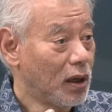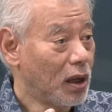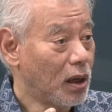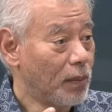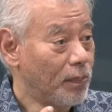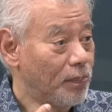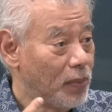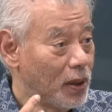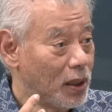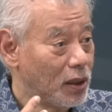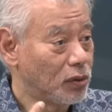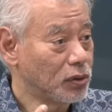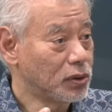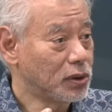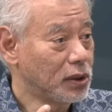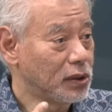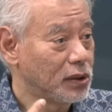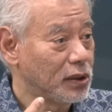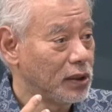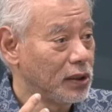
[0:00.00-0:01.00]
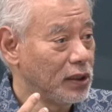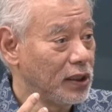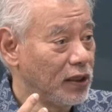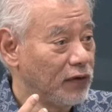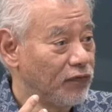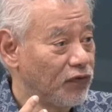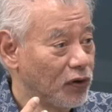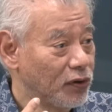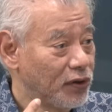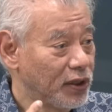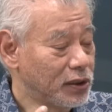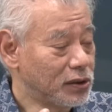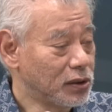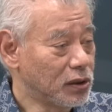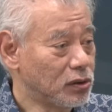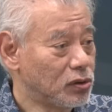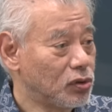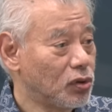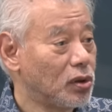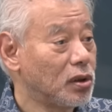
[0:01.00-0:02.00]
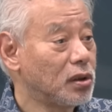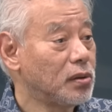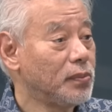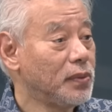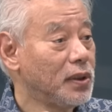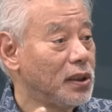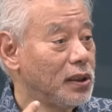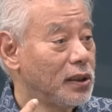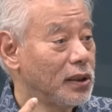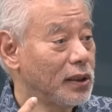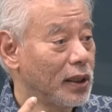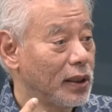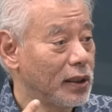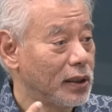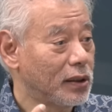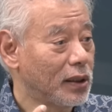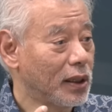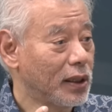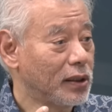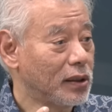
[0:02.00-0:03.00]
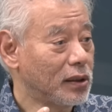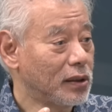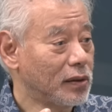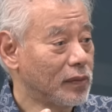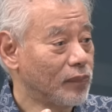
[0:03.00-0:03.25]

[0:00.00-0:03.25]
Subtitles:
about the need for greater autonomy, and